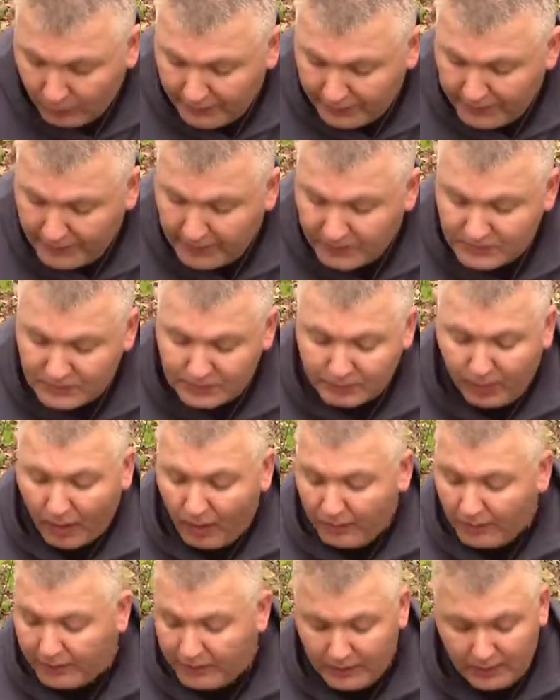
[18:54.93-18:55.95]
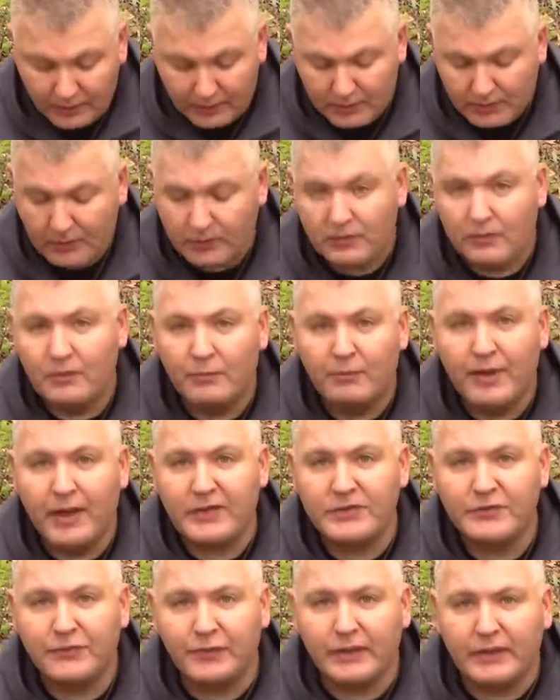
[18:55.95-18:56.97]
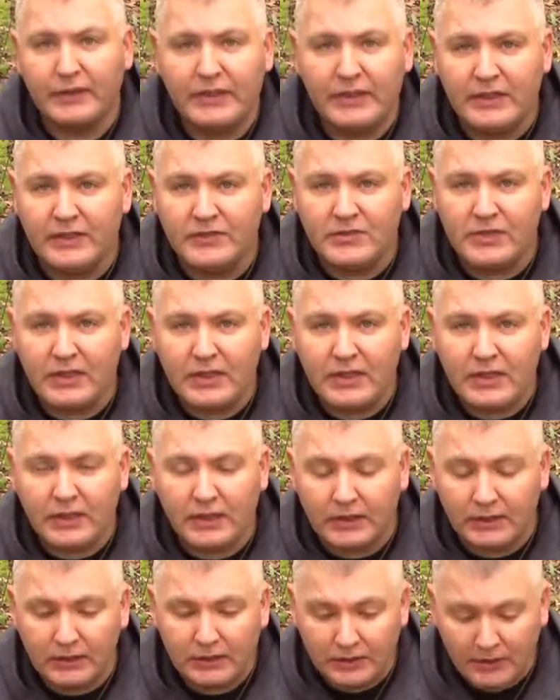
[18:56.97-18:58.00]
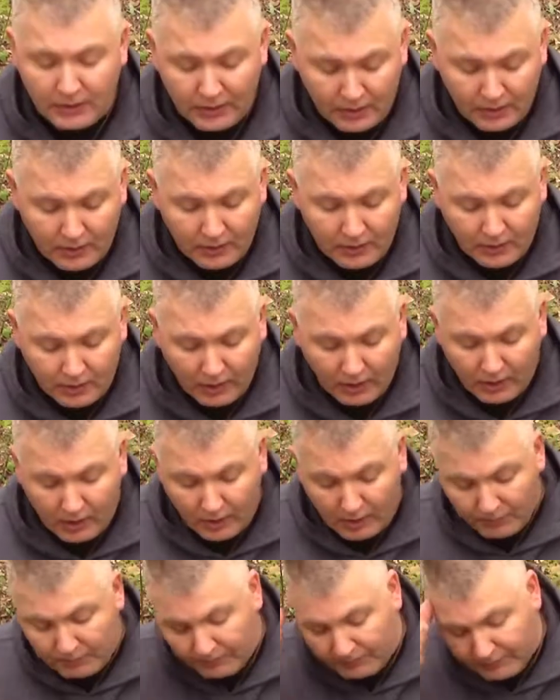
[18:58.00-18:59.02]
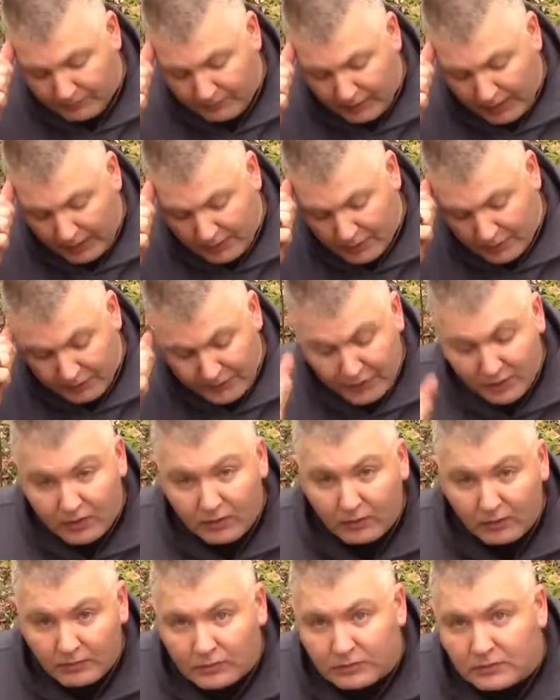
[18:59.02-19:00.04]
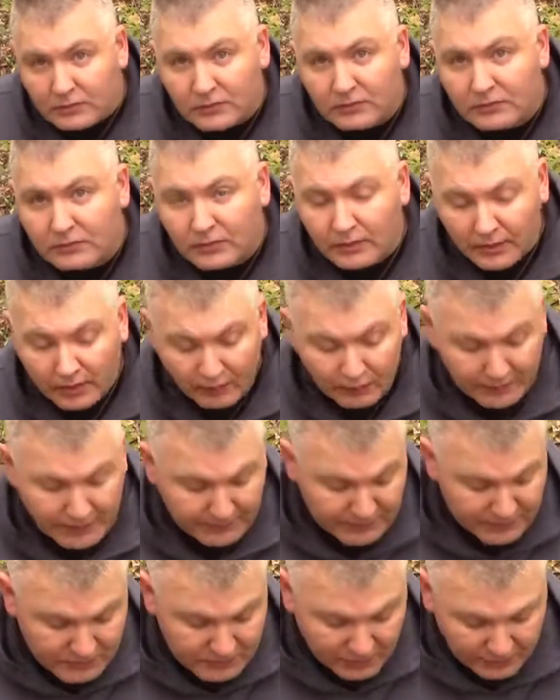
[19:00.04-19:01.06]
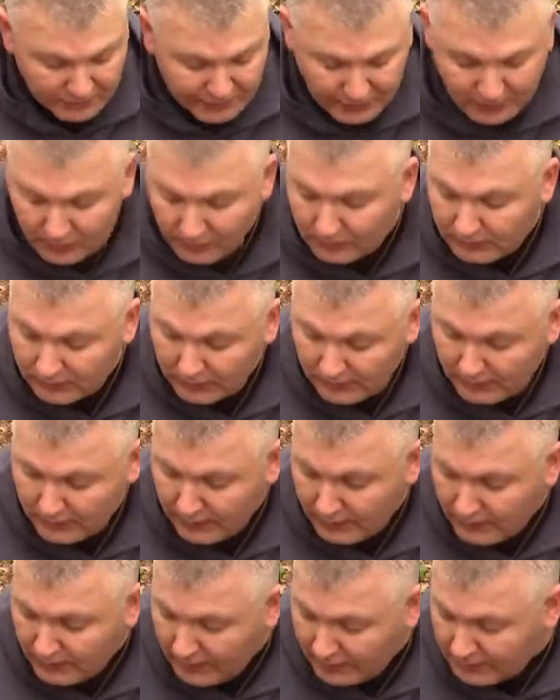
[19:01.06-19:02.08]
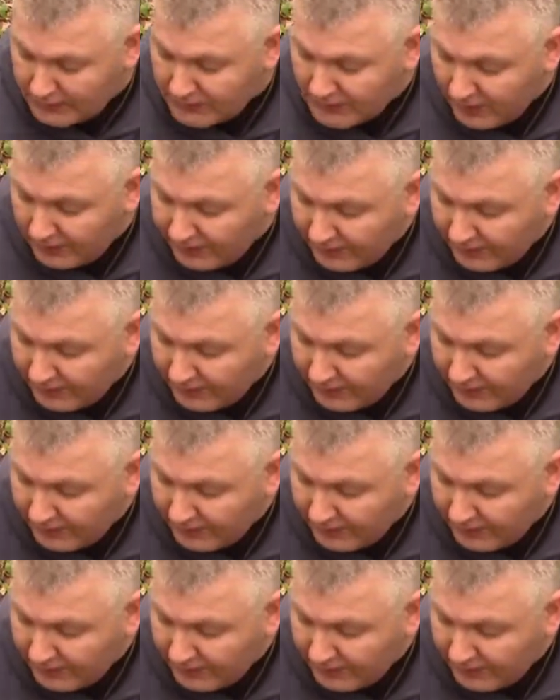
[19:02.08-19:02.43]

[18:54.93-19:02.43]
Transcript: of these is probably best for an EDC kit and your vehicle. You know, keep this in your vehicle and stuff.